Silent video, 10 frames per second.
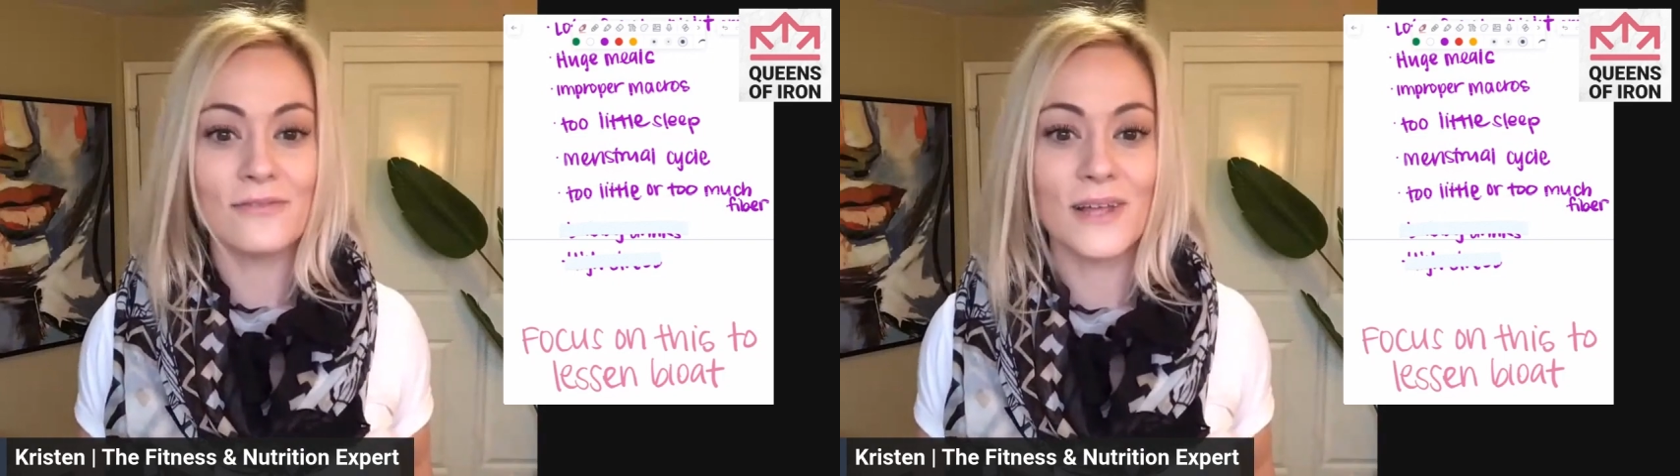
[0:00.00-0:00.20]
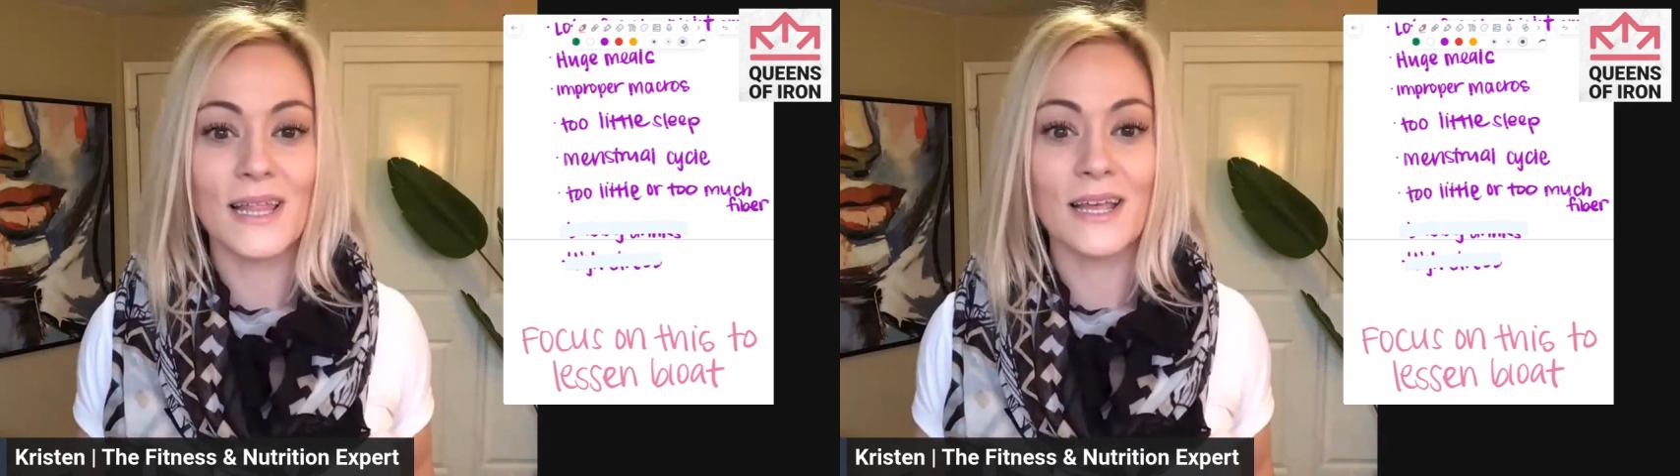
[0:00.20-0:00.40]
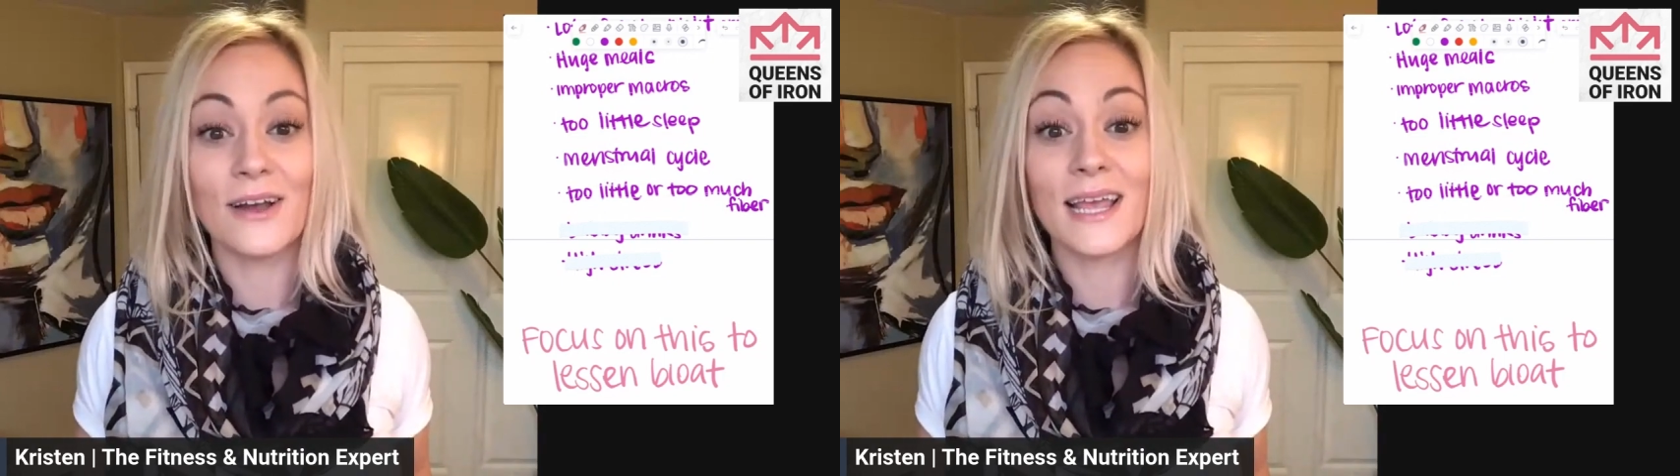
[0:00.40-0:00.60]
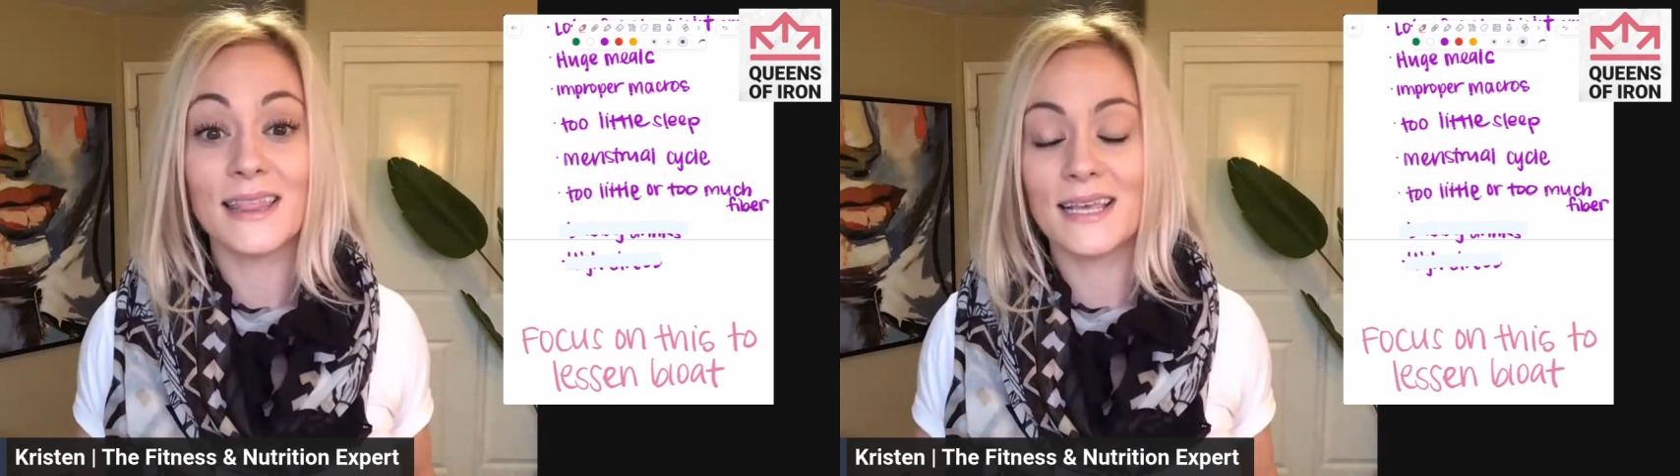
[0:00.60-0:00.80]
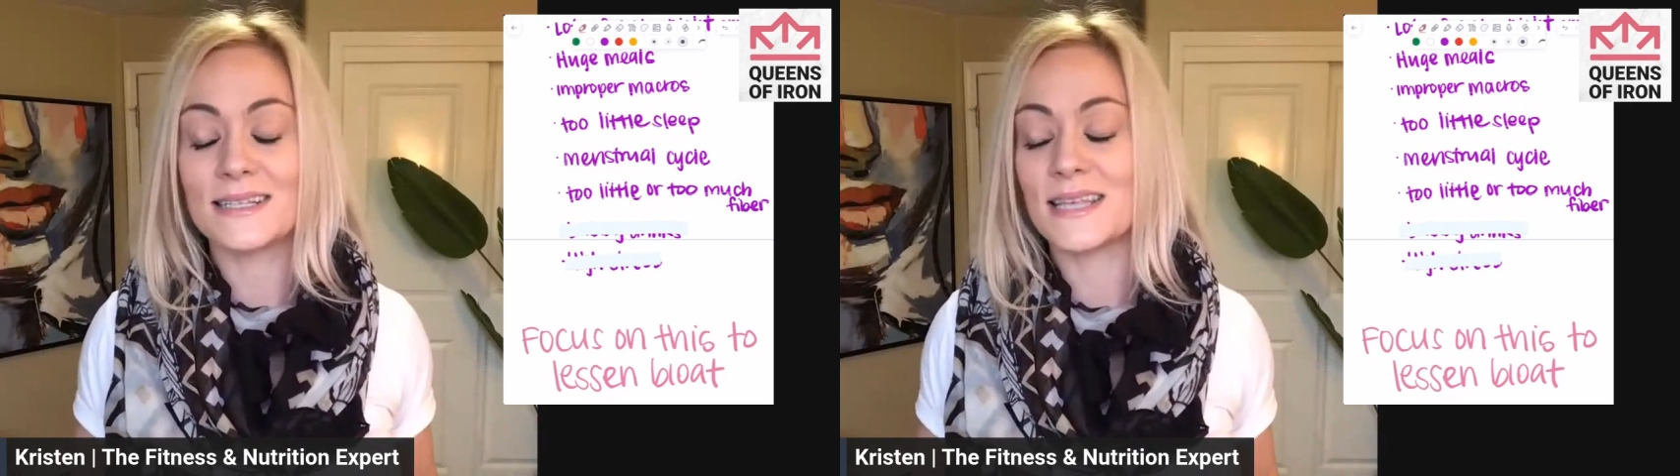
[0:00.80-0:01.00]
feeling great.
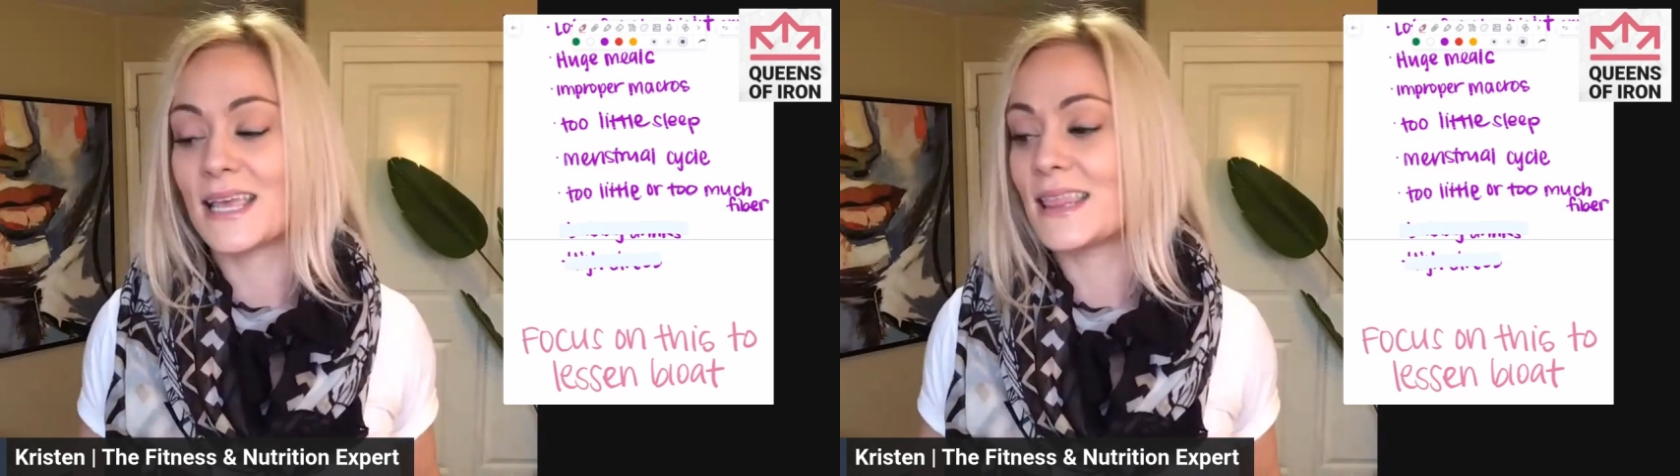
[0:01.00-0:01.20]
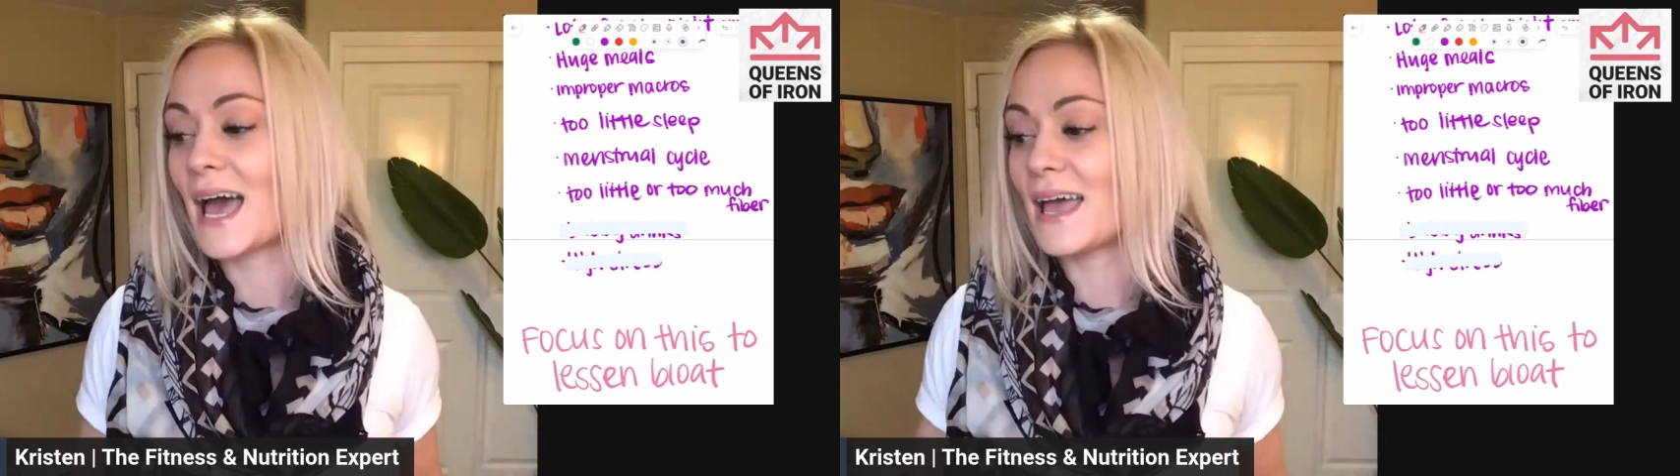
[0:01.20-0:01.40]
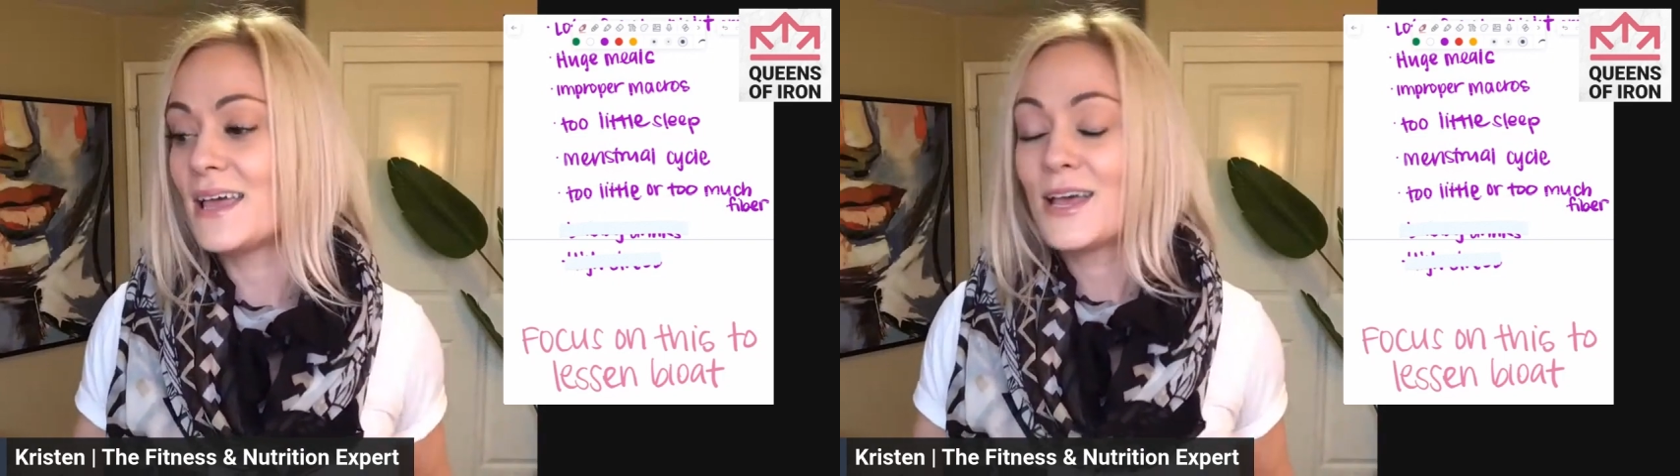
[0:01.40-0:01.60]
Things like that.